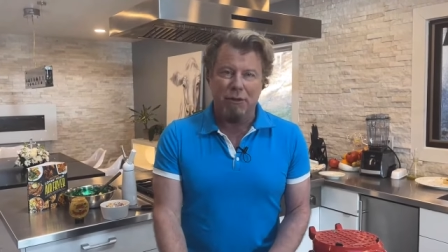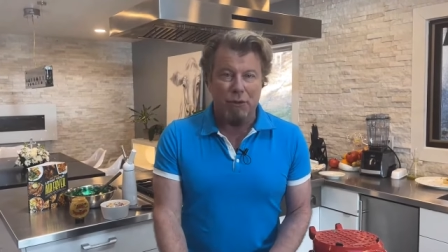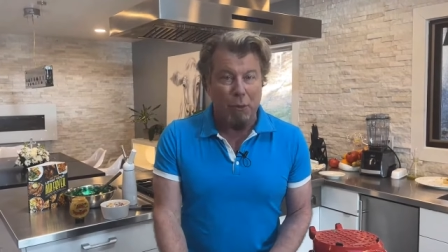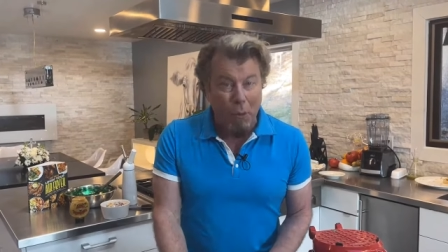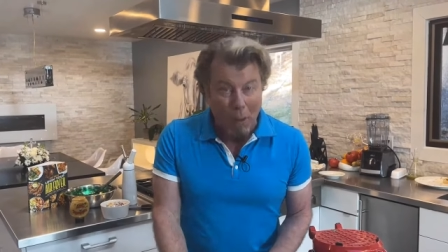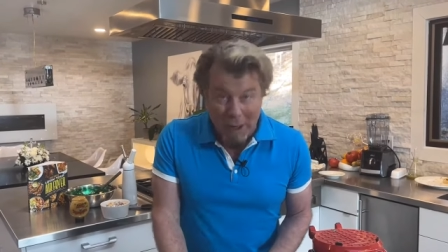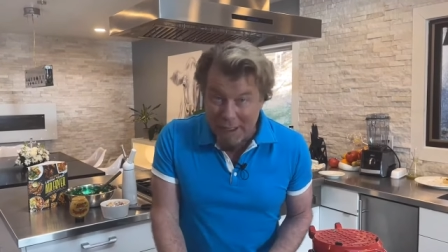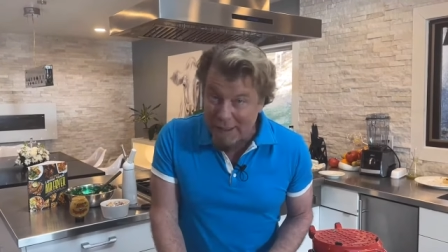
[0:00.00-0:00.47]

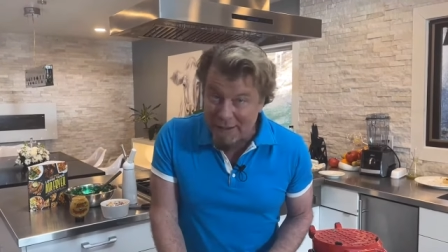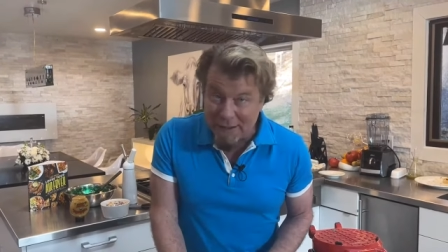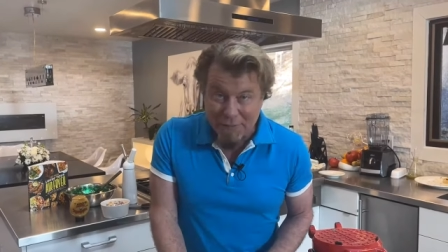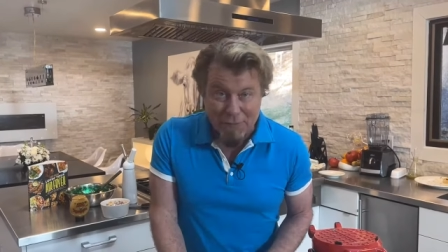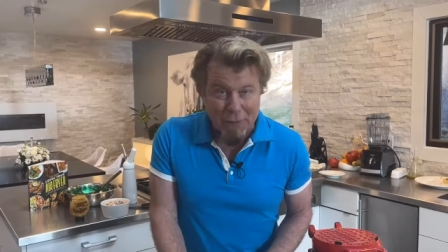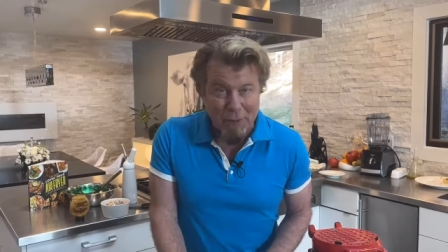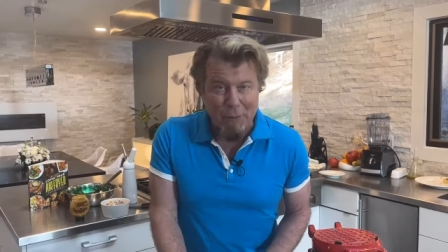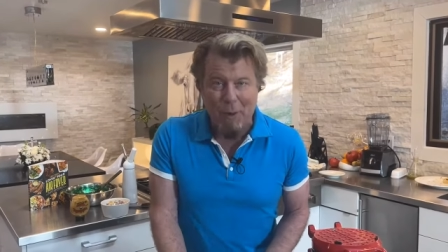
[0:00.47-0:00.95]
20
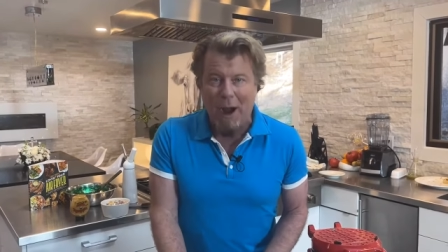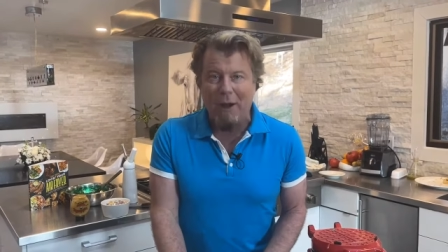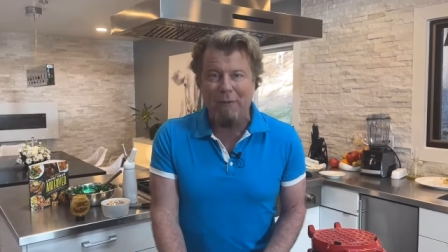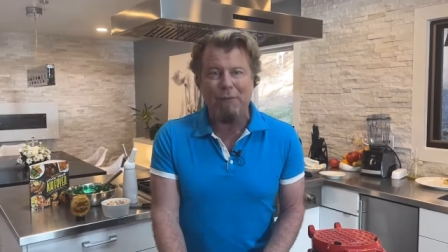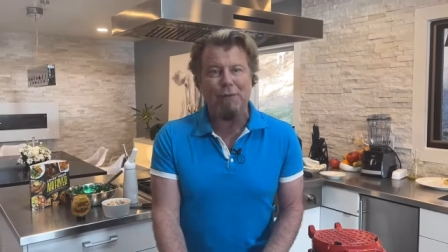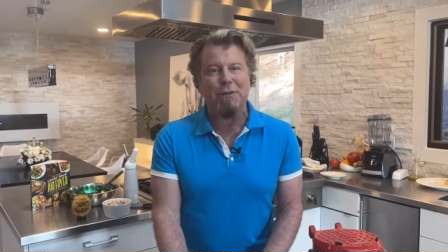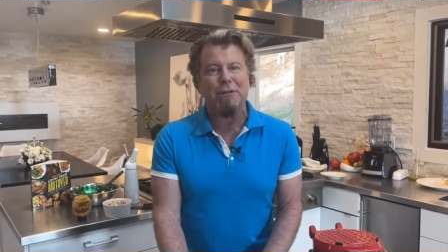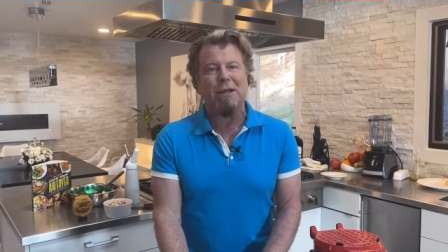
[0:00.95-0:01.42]
different
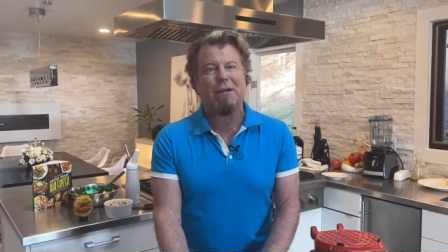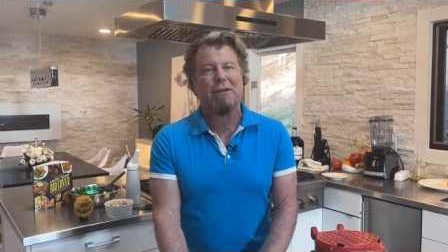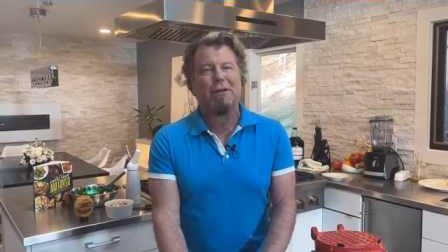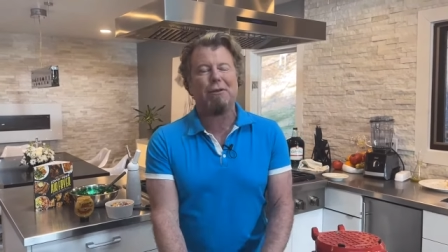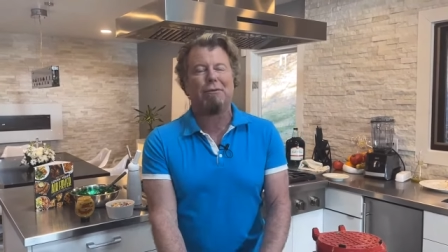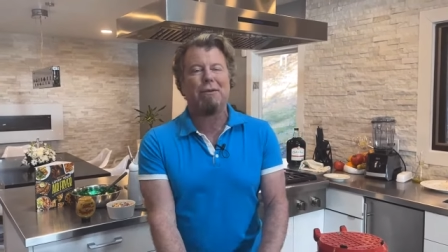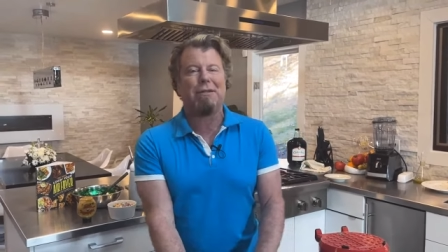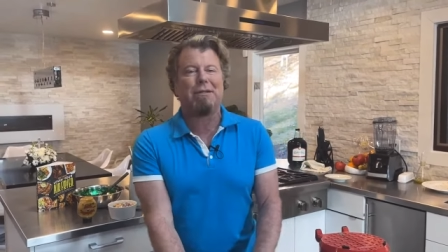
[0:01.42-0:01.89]
waffles on
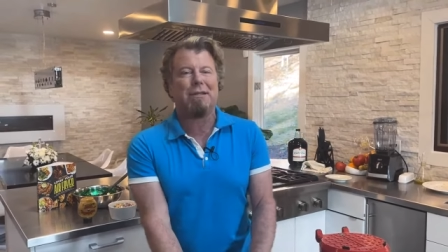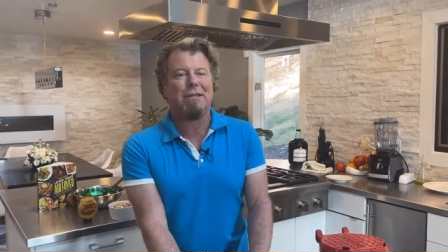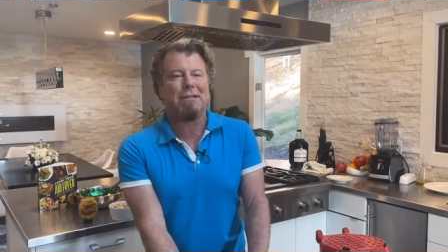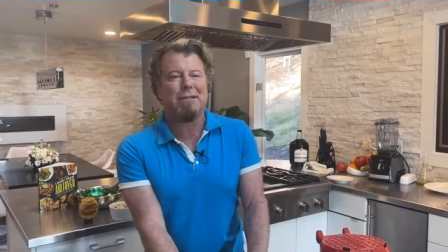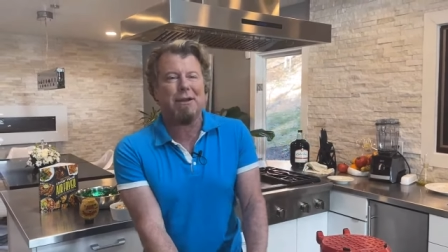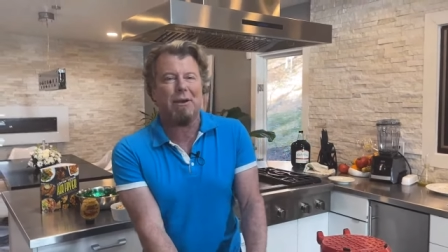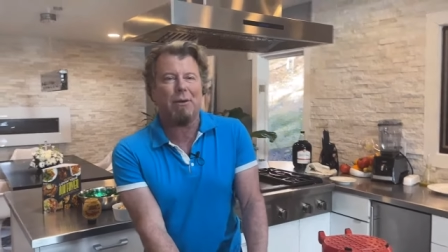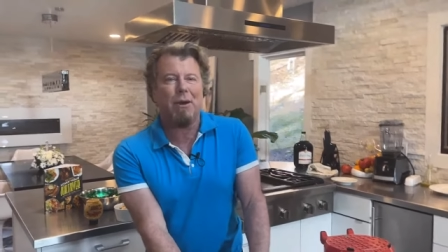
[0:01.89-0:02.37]

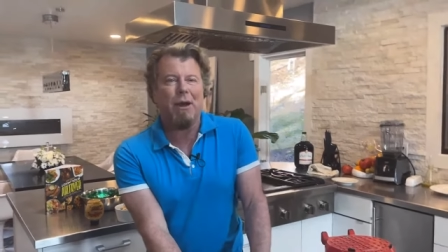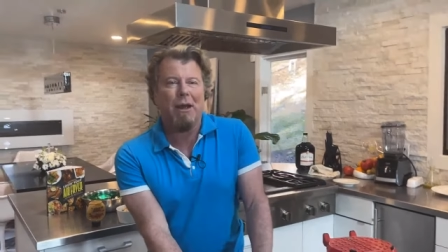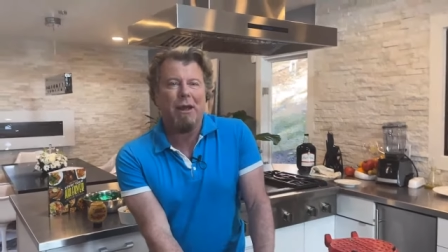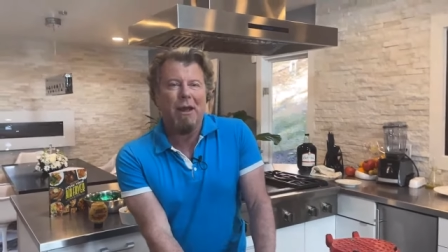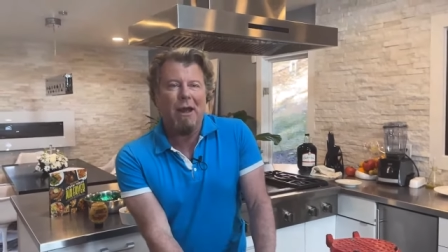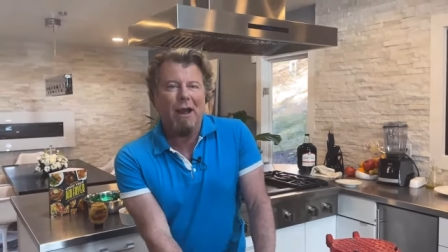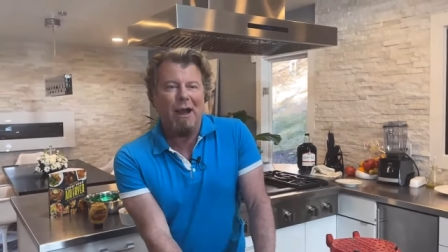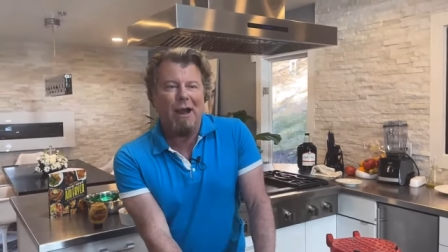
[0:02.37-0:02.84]
QVC. So